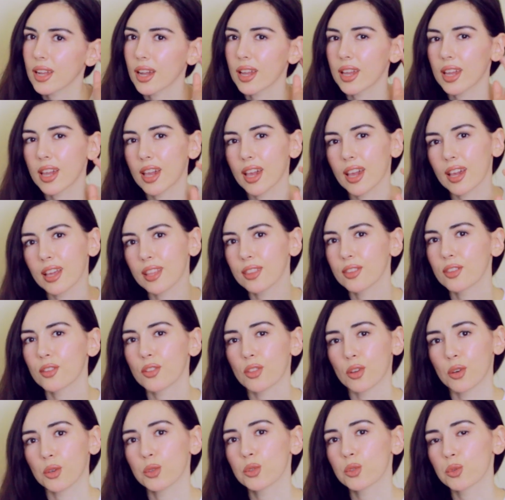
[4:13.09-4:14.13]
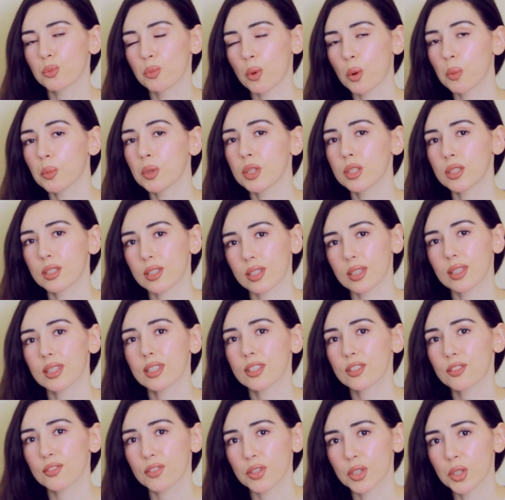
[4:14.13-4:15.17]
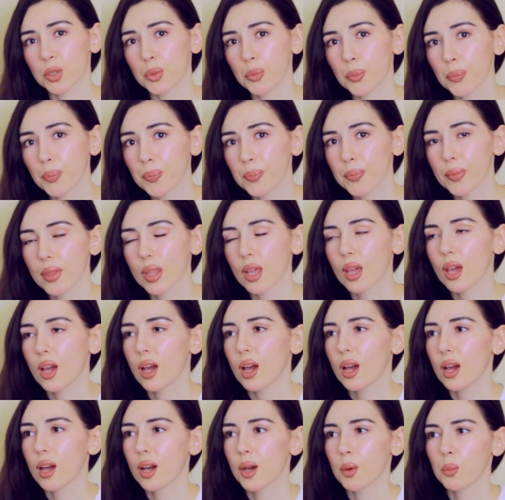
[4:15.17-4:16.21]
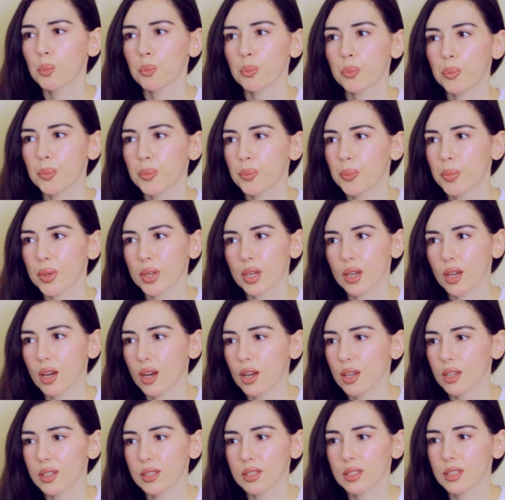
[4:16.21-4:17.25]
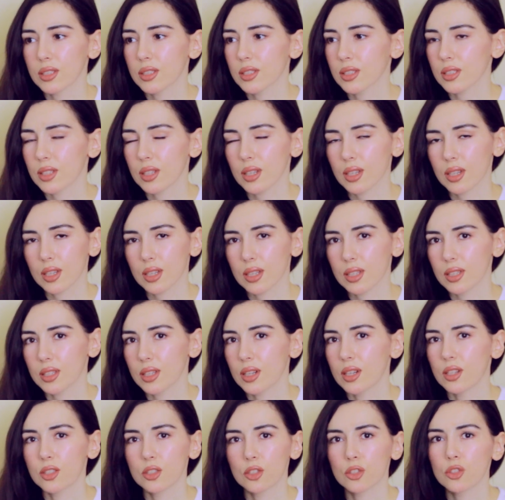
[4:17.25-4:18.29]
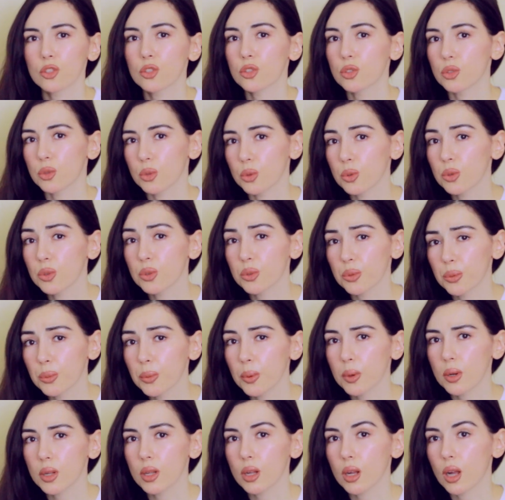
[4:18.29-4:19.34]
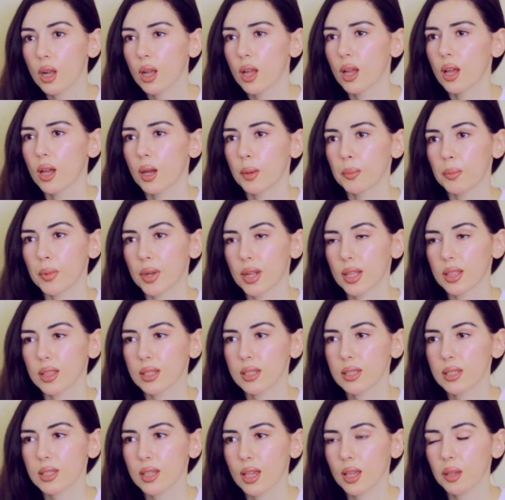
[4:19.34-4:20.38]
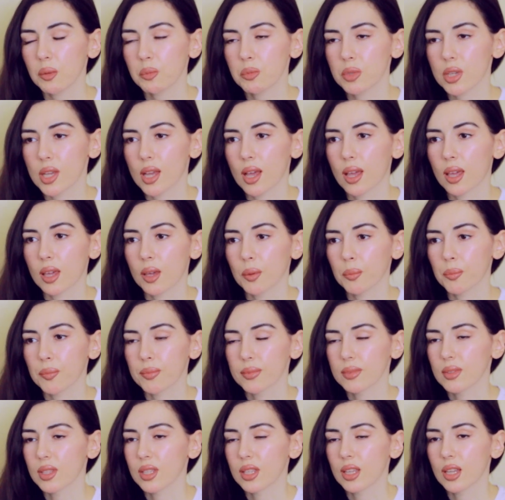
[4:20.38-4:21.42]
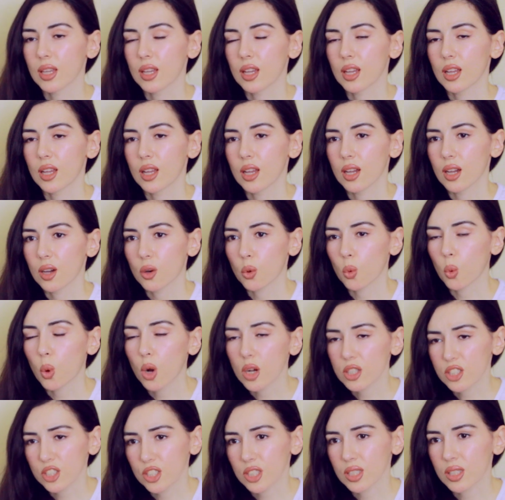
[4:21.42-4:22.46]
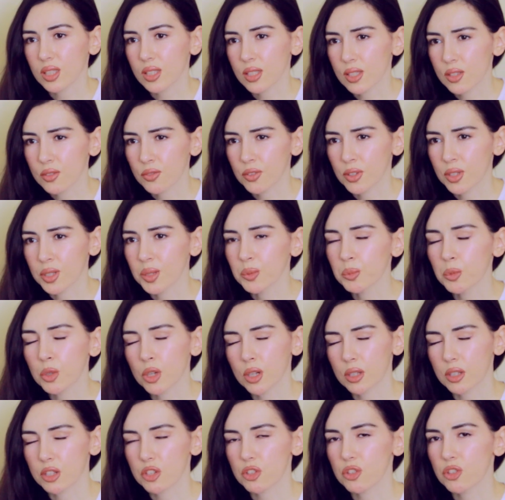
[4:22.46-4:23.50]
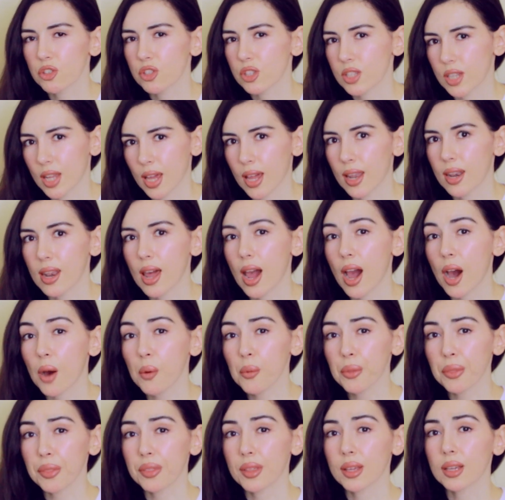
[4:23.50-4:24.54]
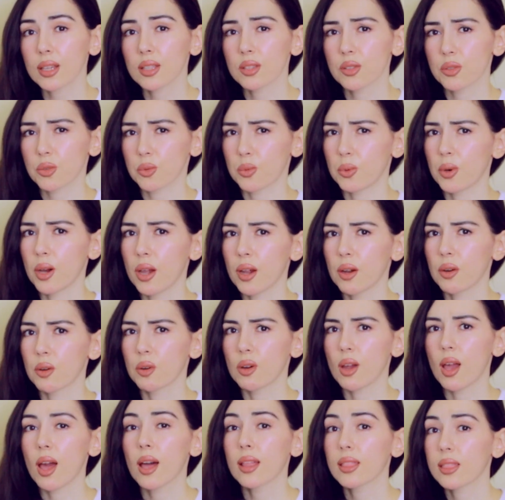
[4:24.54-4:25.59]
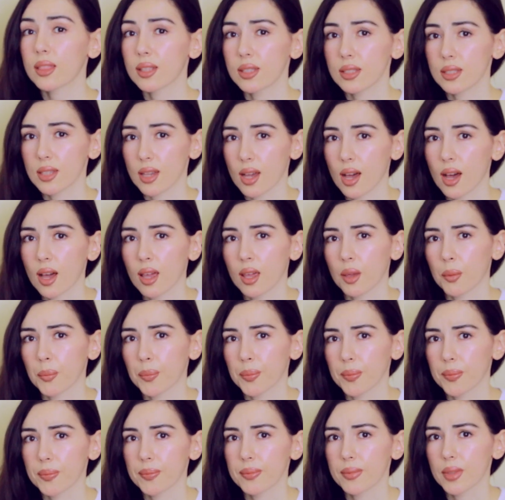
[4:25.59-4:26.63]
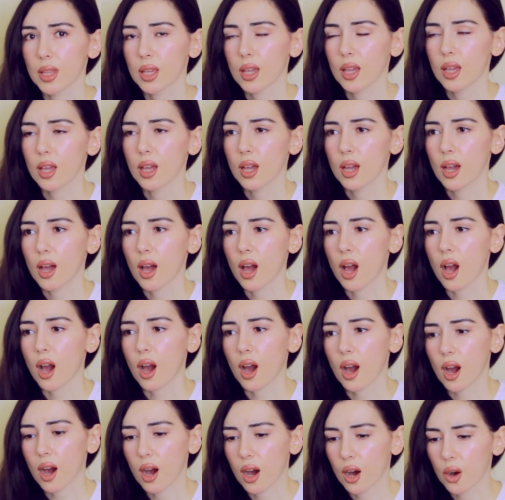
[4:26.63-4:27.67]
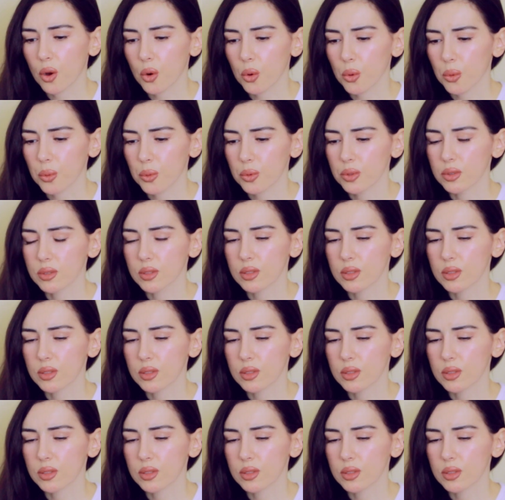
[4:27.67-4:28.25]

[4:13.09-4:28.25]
hate those moments in this film, because they're just too cruel. But at the same time, watching this film, you understand how things were at the time, how